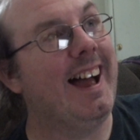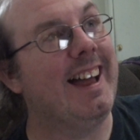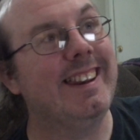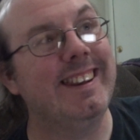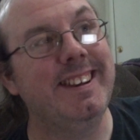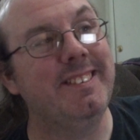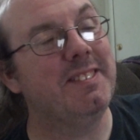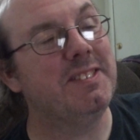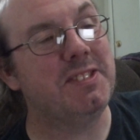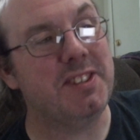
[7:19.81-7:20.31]
I
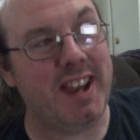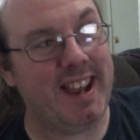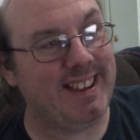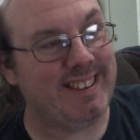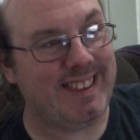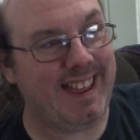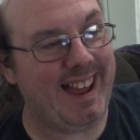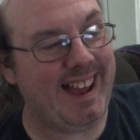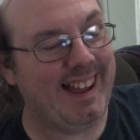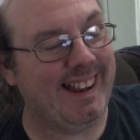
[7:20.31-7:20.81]
didn't even check
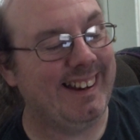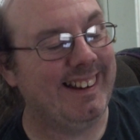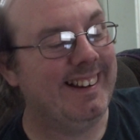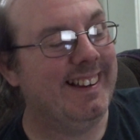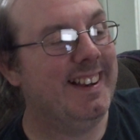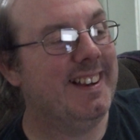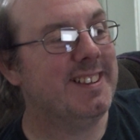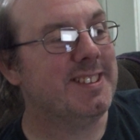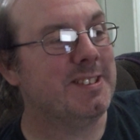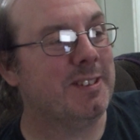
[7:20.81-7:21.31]
that.
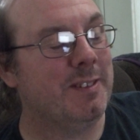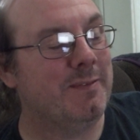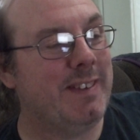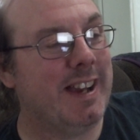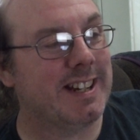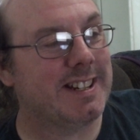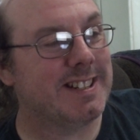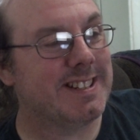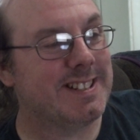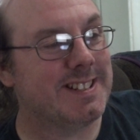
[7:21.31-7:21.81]
So I went
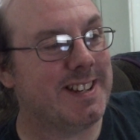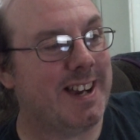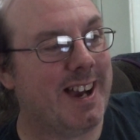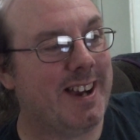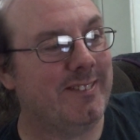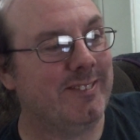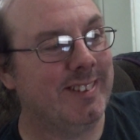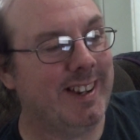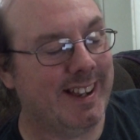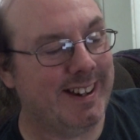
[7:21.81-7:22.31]
back to the
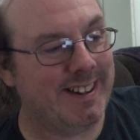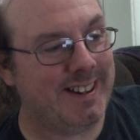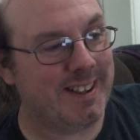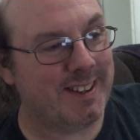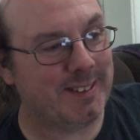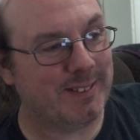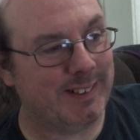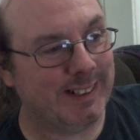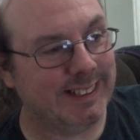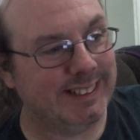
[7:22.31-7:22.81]
shop and got
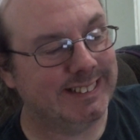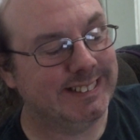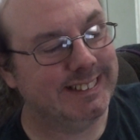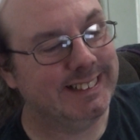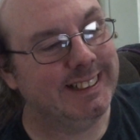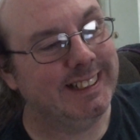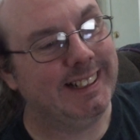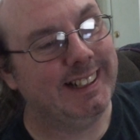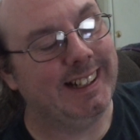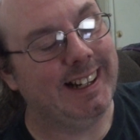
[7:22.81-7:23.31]
another one.
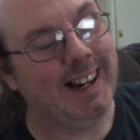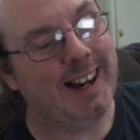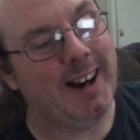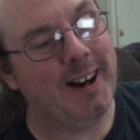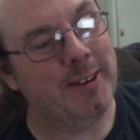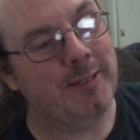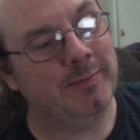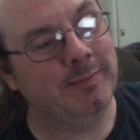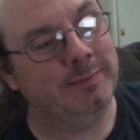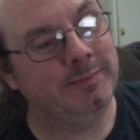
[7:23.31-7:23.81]

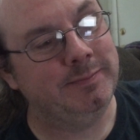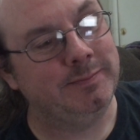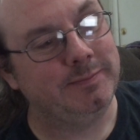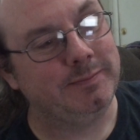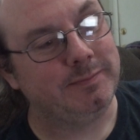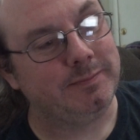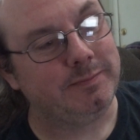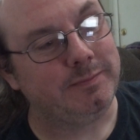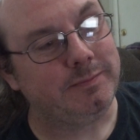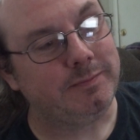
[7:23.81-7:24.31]
Um,
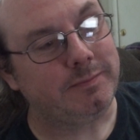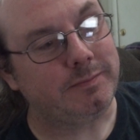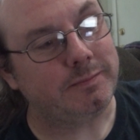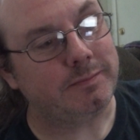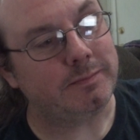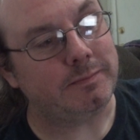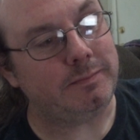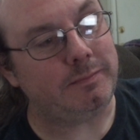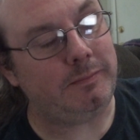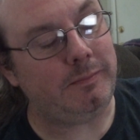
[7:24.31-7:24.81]

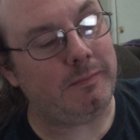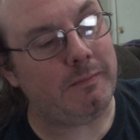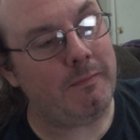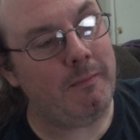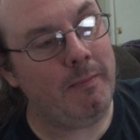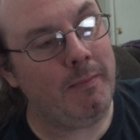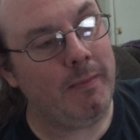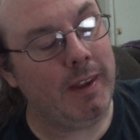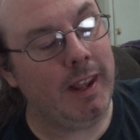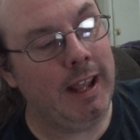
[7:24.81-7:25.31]

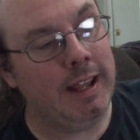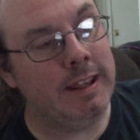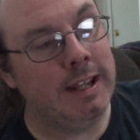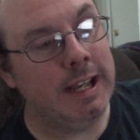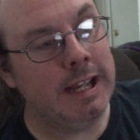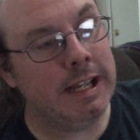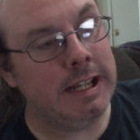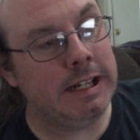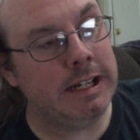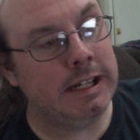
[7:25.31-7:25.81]
and
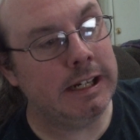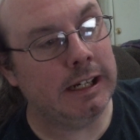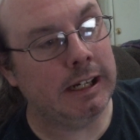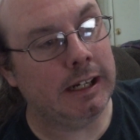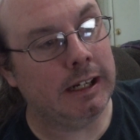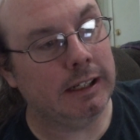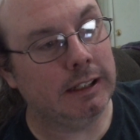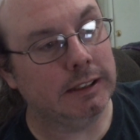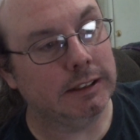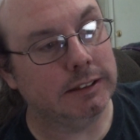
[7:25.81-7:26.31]
then
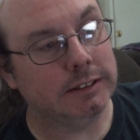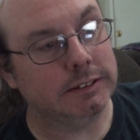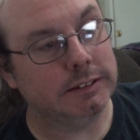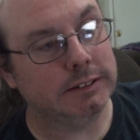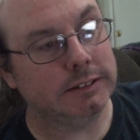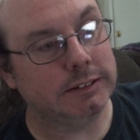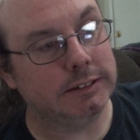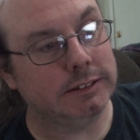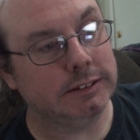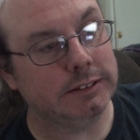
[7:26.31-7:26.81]
uh,
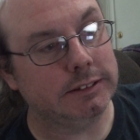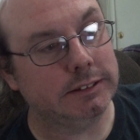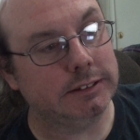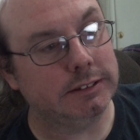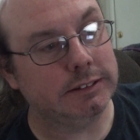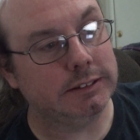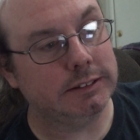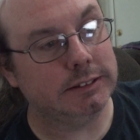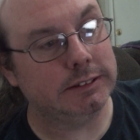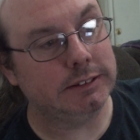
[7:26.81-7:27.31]

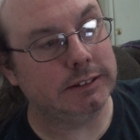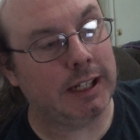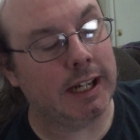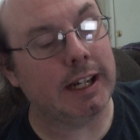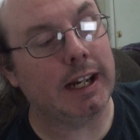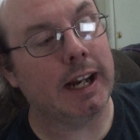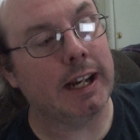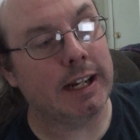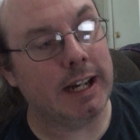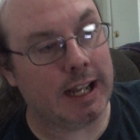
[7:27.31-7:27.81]

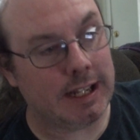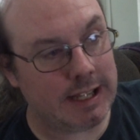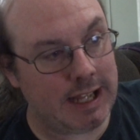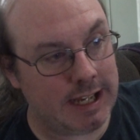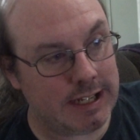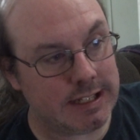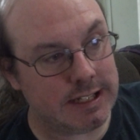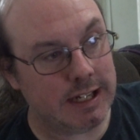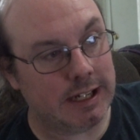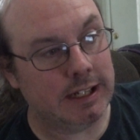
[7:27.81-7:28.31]
I, I, got
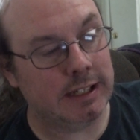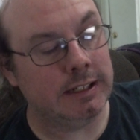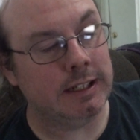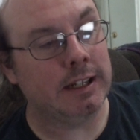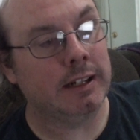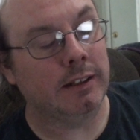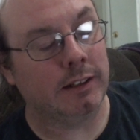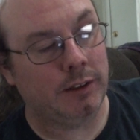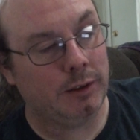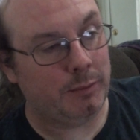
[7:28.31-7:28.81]
that done
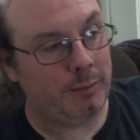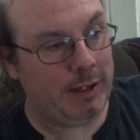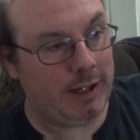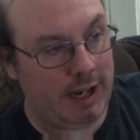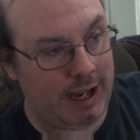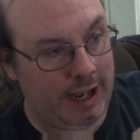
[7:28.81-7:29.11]
and a little bit